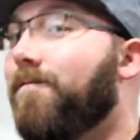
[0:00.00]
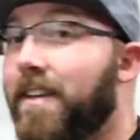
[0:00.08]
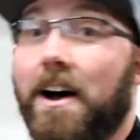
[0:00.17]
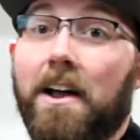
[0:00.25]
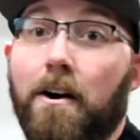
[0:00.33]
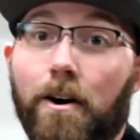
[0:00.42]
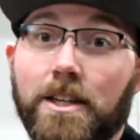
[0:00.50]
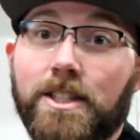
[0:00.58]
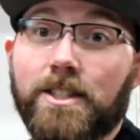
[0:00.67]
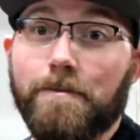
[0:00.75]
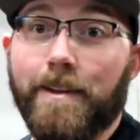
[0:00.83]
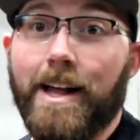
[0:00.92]
Now you go on
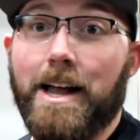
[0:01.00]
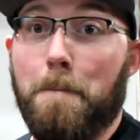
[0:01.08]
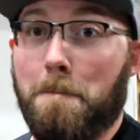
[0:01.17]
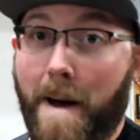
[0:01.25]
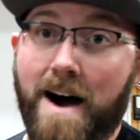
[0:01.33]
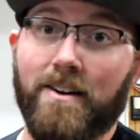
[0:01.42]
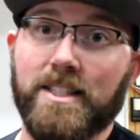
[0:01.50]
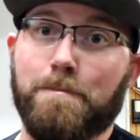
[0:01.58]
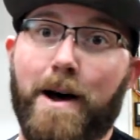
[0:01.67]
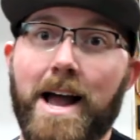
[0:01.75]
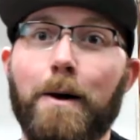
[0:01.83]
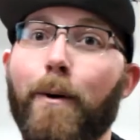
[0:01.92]
to something like a balance
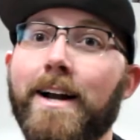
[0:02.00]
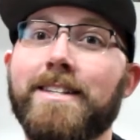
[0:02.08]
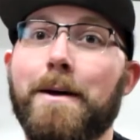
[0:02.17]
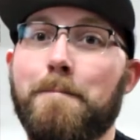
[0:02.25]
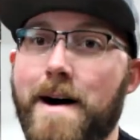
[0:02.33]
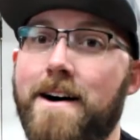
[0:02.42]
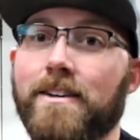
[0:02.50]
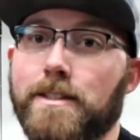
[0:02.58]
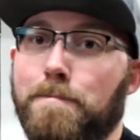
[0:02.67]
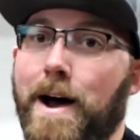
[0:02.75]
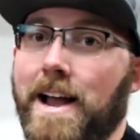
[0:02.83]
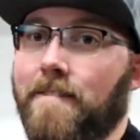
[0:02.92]
bike. What is a
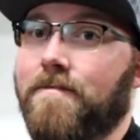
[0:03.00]
balance bike?